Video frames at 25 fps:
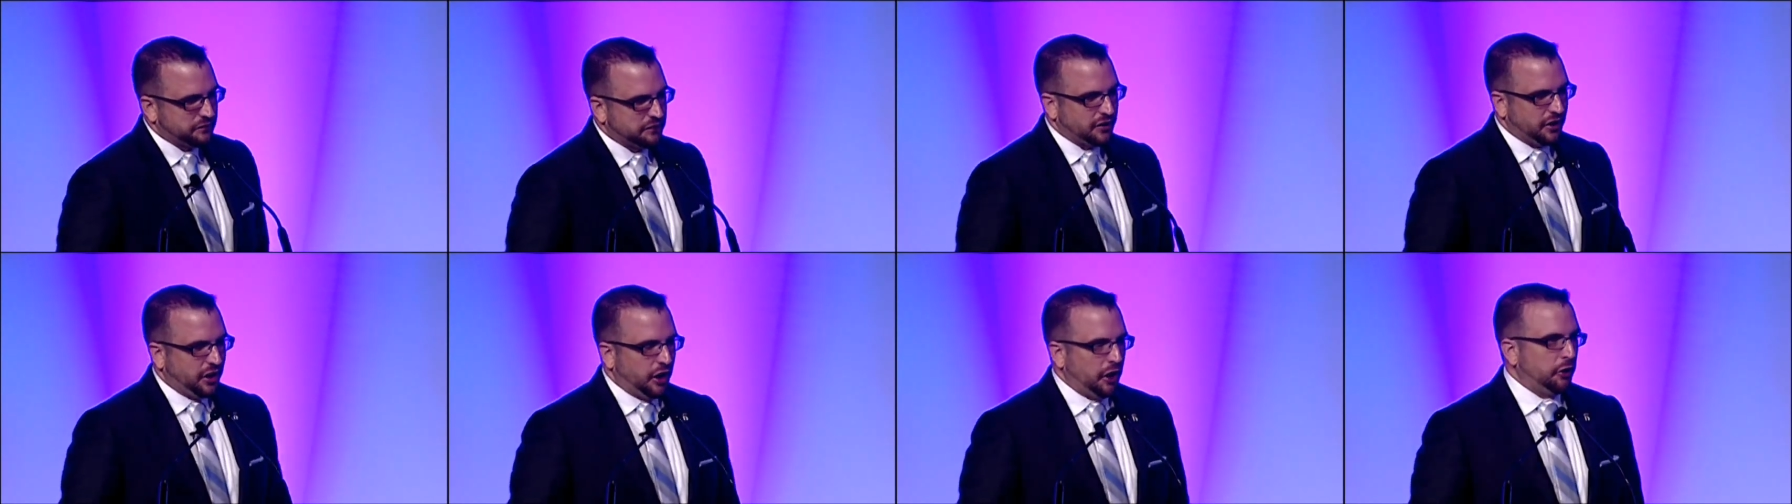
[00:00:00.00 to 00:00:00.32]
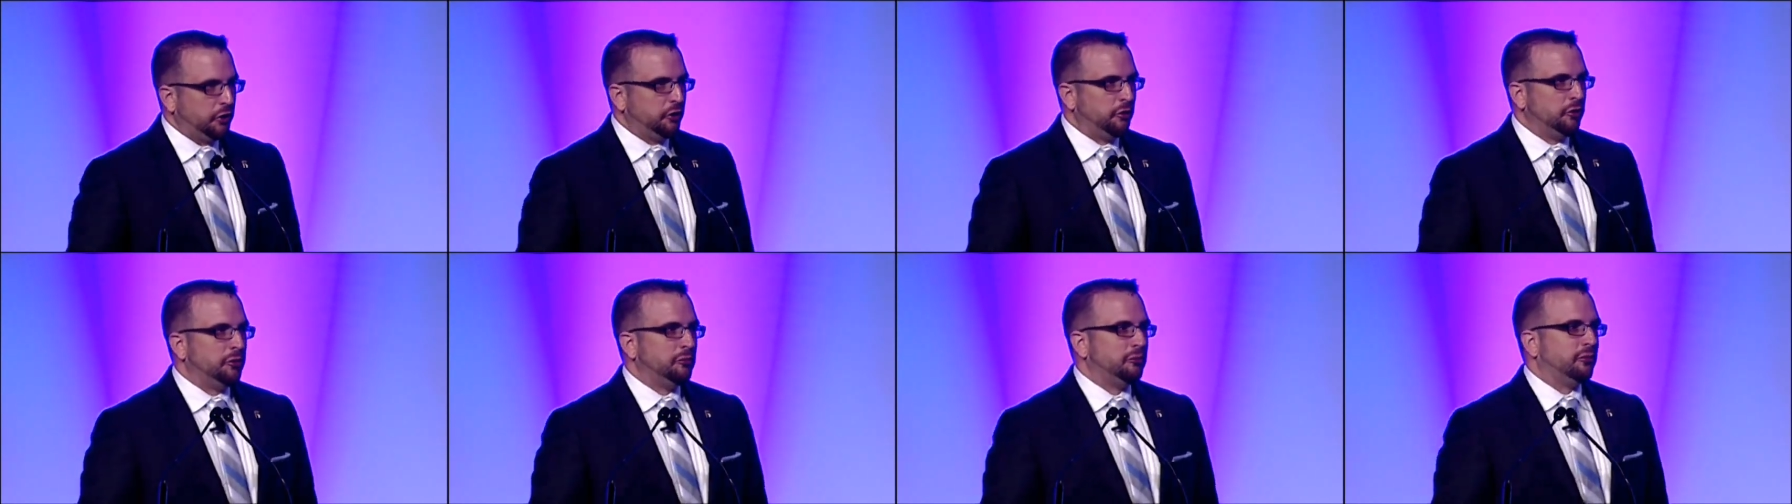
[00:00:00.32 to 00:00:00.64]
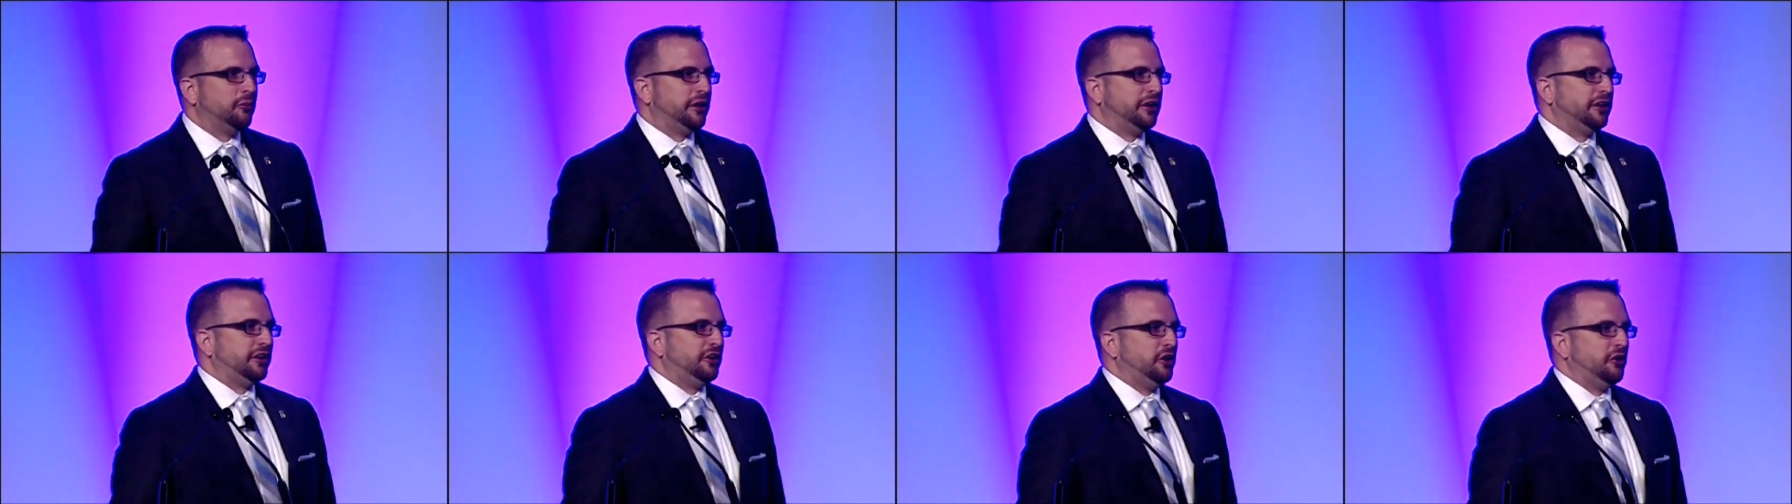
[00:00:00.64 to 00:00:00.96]
I grew up
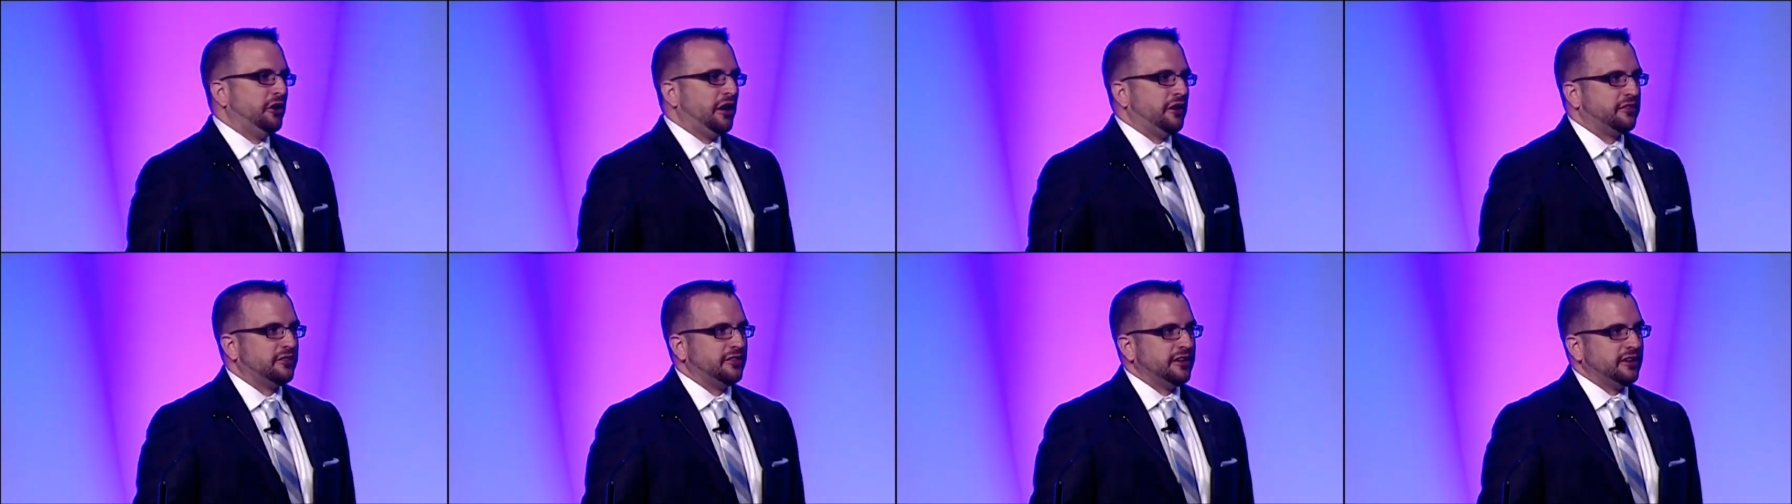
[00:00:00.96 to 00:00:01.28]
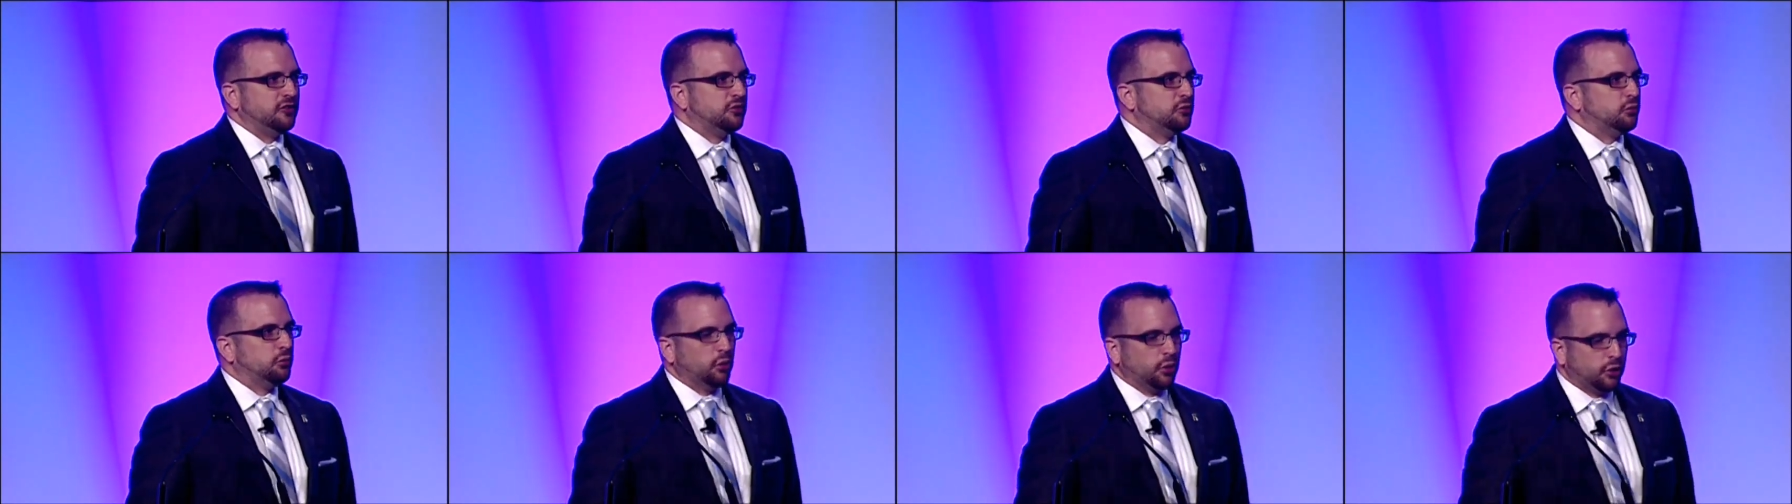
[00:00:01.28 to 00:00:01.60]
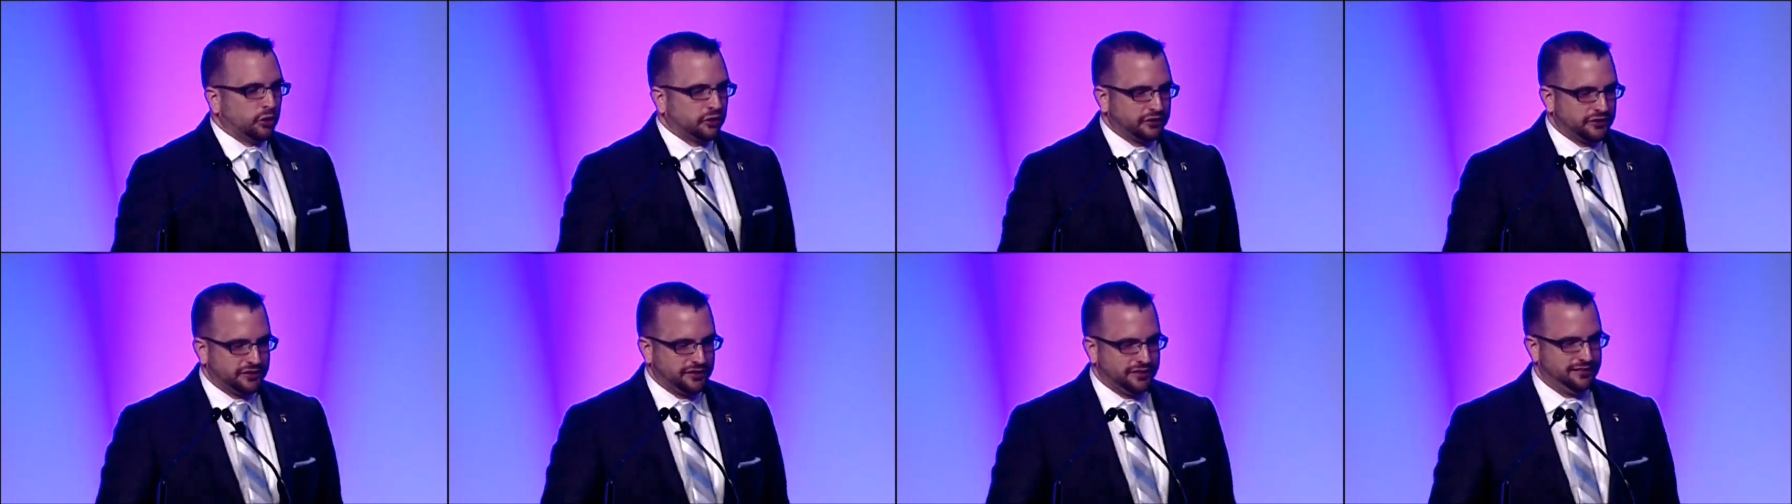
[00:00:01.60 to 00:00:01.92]
wanting to know how things
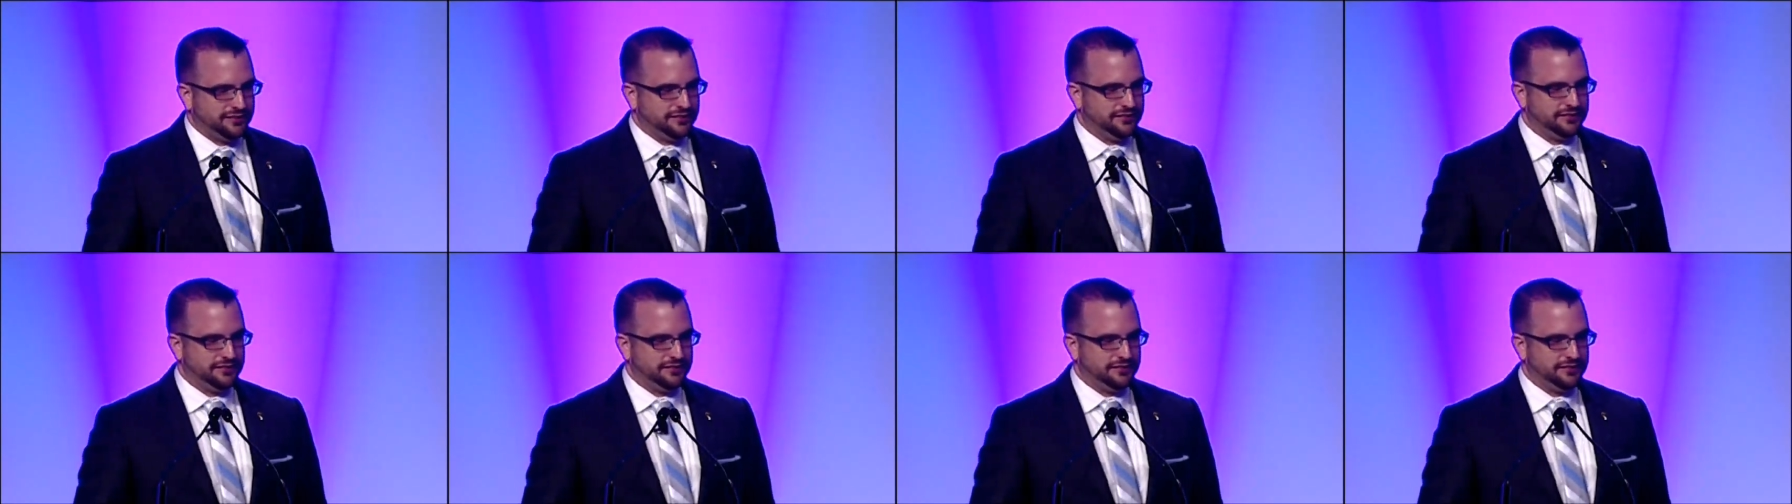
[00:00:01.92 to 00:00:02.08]
worked,